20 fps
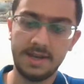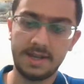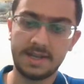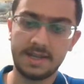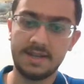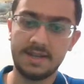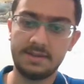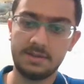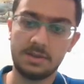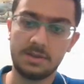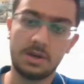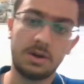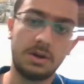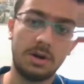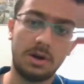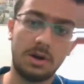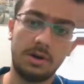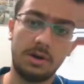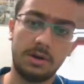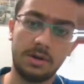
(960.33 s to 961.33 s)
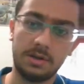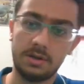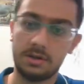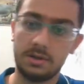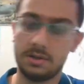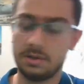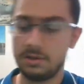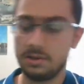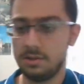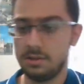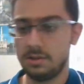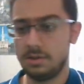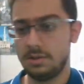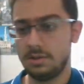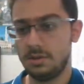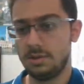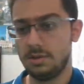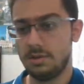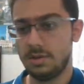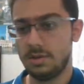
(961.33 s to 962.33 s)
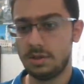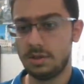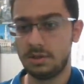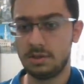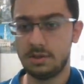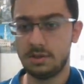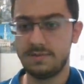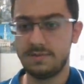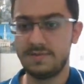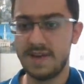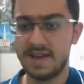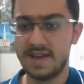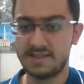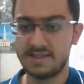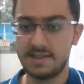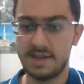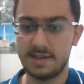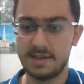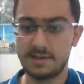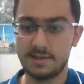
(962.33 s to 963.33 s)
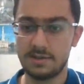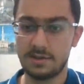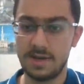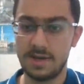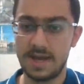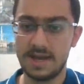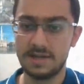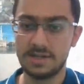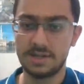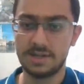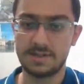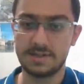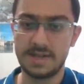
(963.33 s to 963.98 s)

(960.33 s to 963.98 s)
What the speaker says: can turn on Fascinator and just